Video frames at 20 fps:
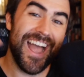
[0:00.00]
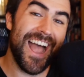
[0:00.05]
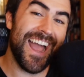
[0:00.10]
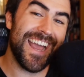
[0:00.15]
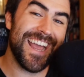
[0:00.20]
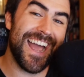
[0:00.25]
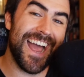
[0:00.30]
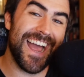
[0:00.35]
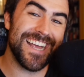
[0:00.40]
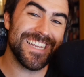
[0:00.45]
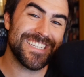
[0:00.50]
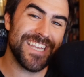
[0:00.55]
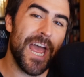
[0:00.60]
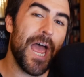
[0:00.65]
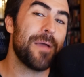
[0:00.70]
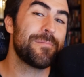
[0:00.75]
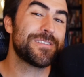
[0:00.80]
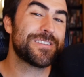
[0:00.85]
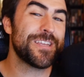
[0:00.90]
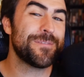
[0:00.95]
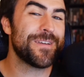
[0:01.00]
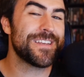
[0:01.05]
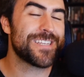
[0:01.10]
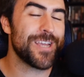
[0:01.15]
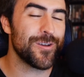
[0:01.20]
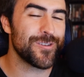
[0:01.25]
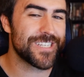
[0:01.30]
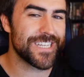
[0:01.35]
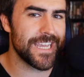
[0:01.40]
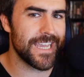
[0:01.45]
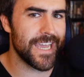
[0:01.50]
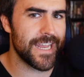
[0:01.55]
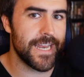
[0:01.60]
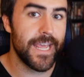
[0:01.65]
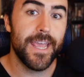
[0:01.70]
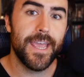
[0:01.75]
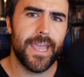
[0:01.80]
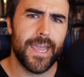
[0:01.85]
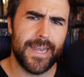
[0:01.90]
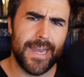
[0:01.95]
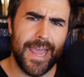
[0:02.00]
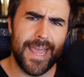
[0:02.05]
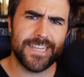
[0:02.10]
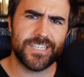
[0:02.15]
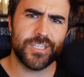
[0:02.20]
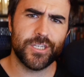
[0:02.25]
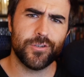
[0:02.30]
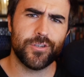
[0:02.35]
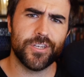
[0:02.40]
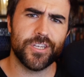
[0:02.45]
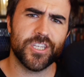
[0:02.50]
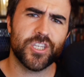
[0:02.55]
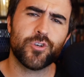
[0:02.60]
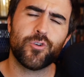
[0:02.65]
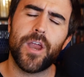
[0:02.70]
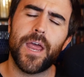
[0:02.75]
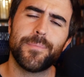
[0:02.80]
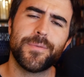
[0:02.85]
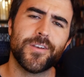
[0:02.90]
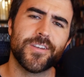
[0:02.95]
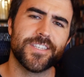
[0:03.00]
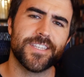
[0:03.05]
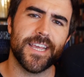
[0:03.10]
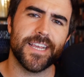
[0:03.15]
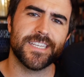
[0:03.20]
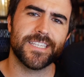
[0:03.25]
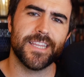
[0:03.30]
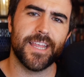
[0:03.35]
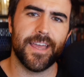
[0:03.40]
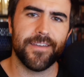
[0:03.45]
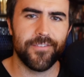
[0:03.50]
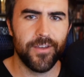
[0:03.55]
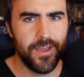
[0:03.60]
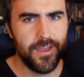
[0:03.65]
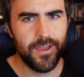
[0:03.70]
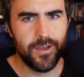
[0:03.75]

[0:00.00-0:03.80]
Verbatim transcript: Hi guys, I'm CinnamonToastKen, and I asked you to describe your sex life